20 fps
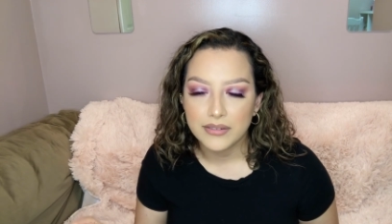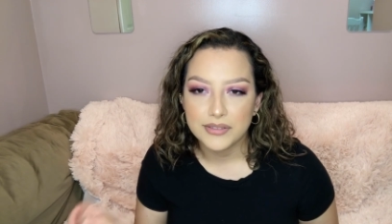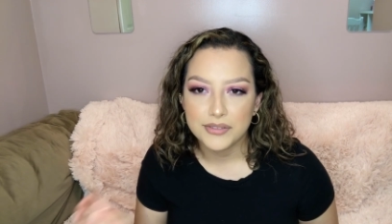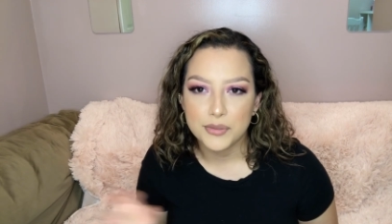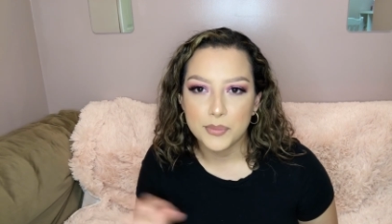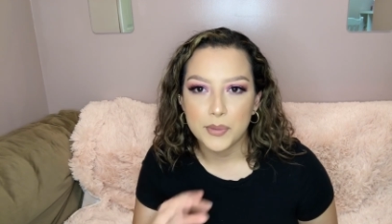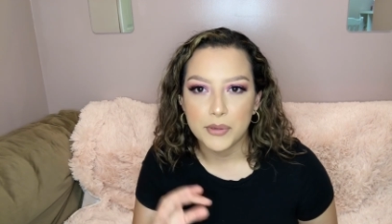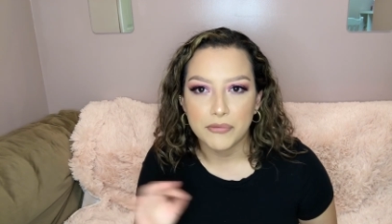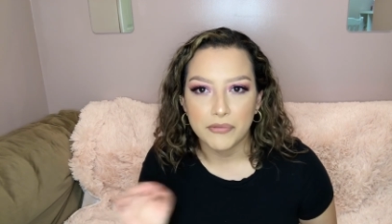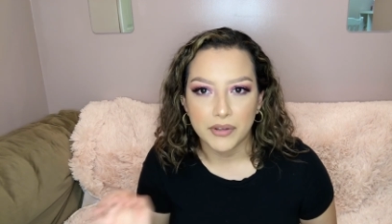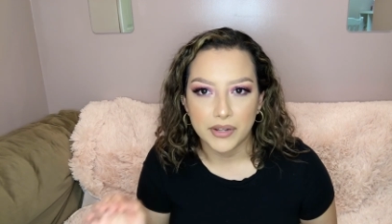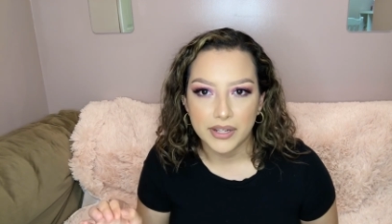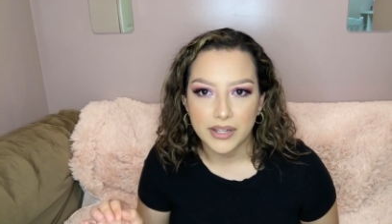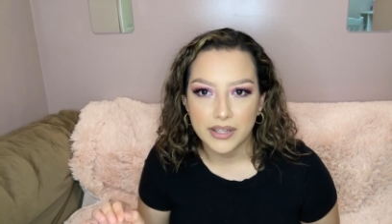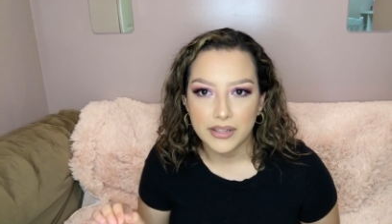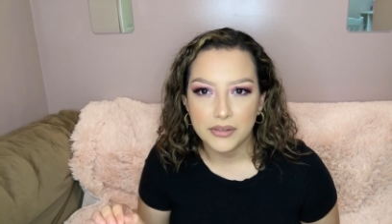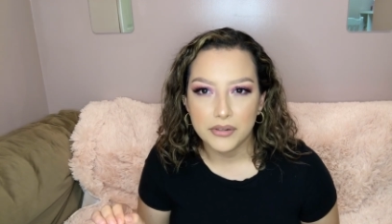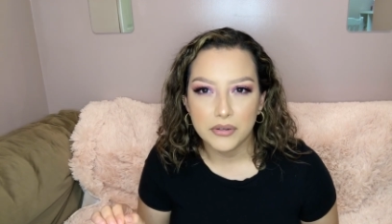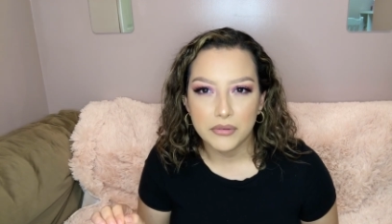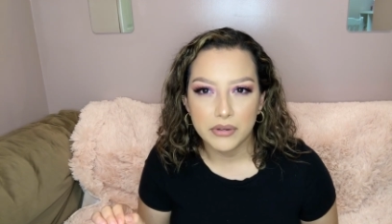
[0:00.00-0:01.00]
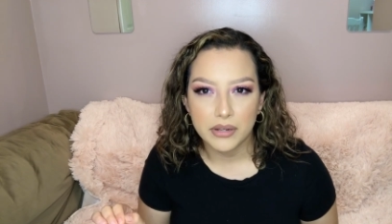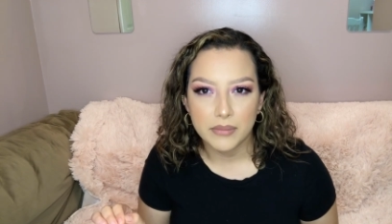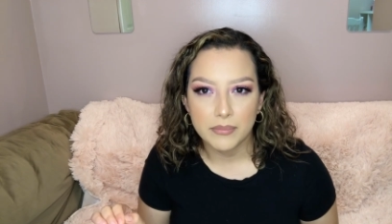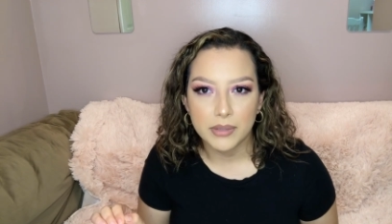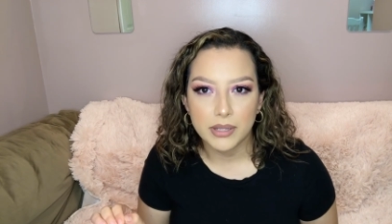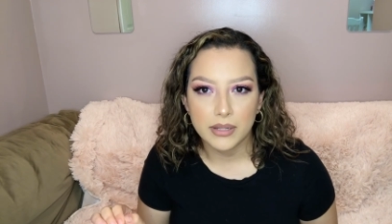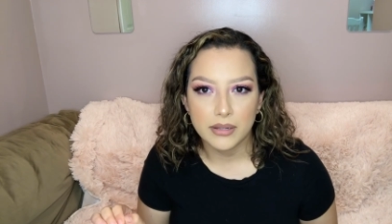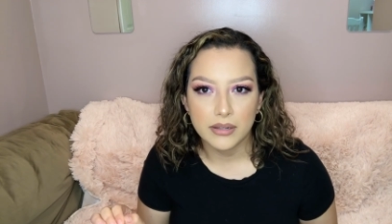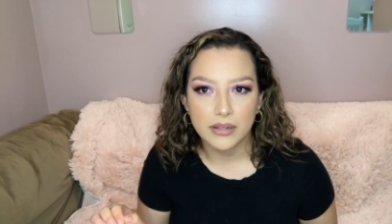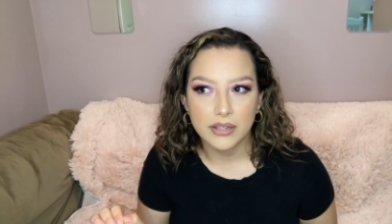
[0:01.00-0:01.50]
to be funny you know what I
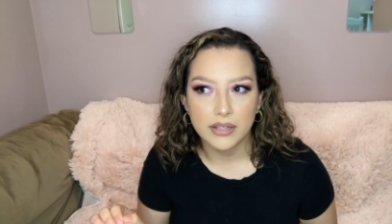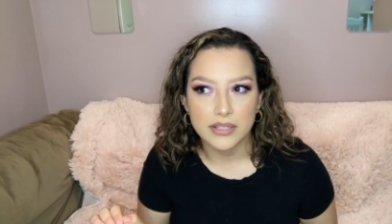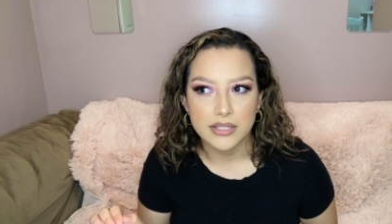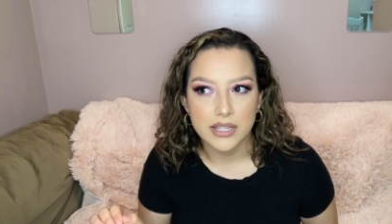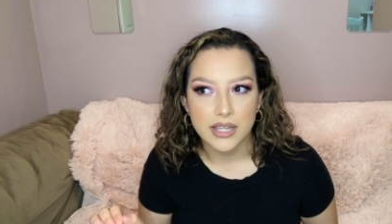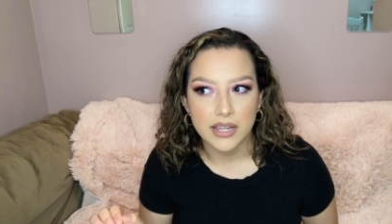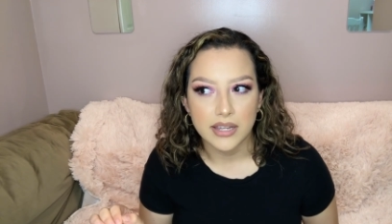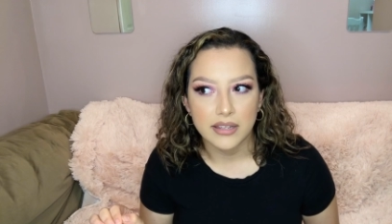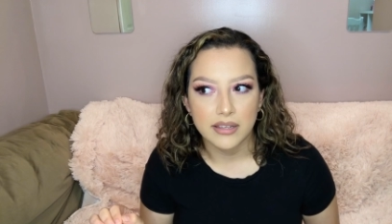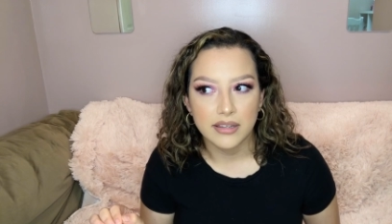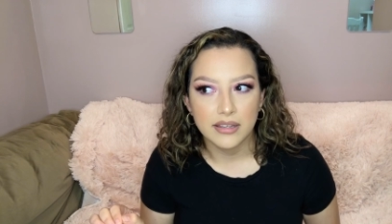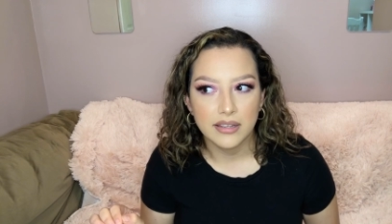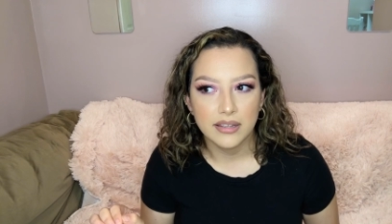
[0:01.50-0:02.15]
mean because like